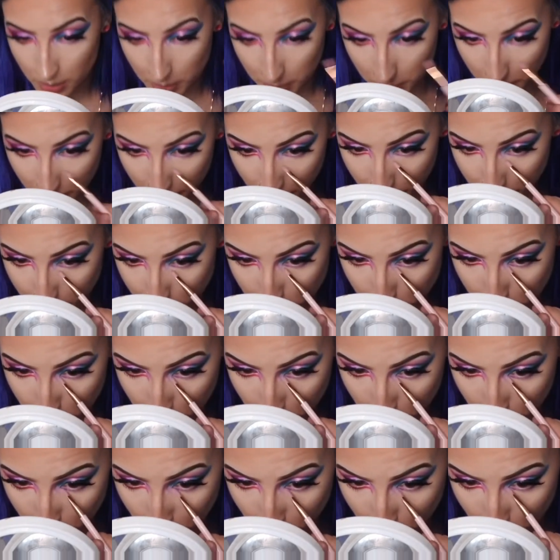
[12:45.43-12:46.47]
But that is
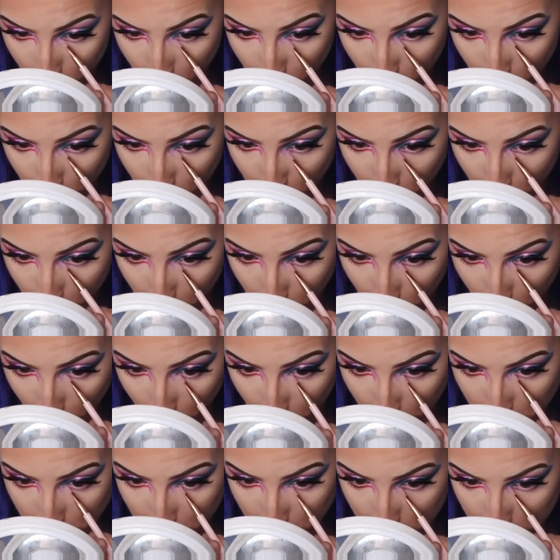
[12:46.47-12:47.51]

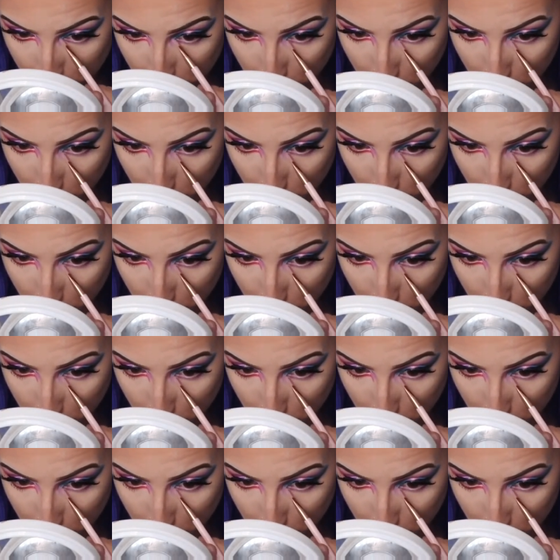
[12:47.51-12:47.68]
gorgeous.